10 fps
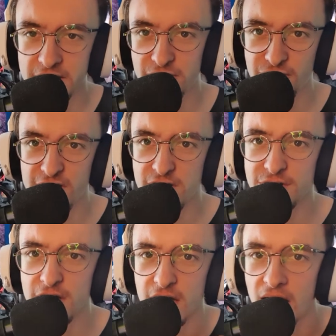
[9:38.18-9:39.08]
defended
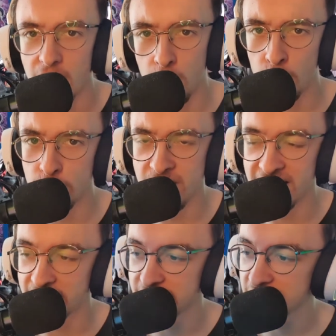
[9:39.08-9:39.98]
our
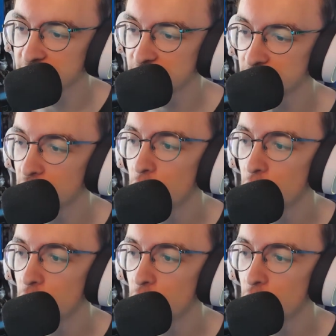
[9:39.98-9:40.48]
homeland against the